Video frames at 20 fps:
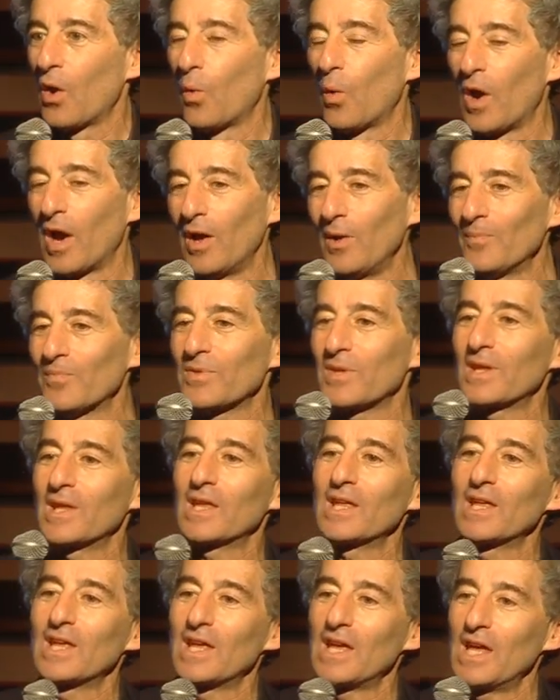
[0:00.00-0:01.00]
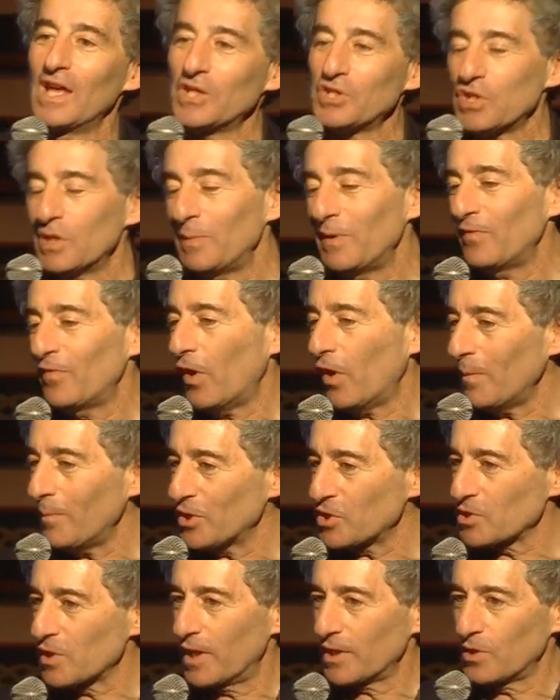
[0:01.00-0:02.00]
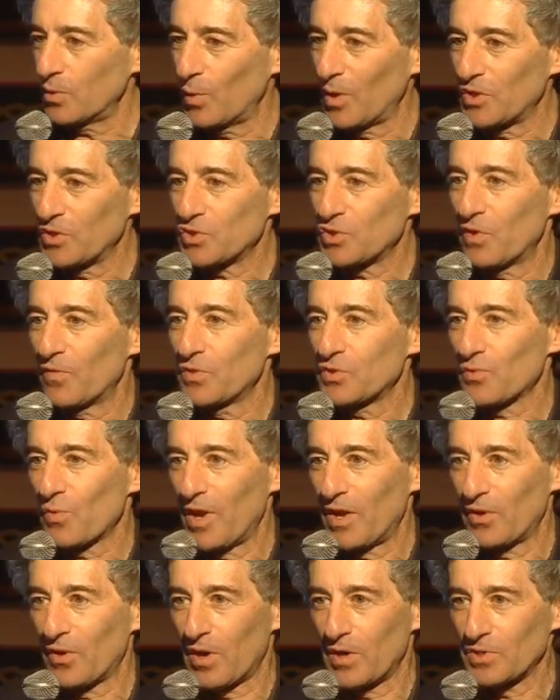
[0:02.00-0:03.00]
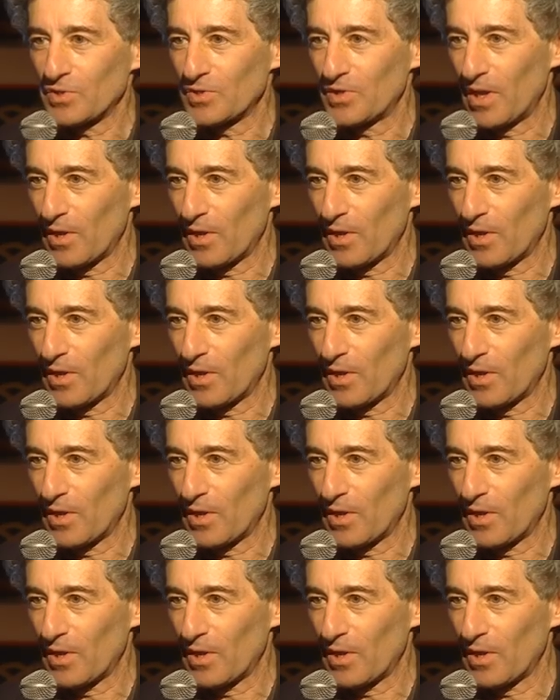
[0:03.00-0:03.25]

Well, it's going to be very much like the weather service radars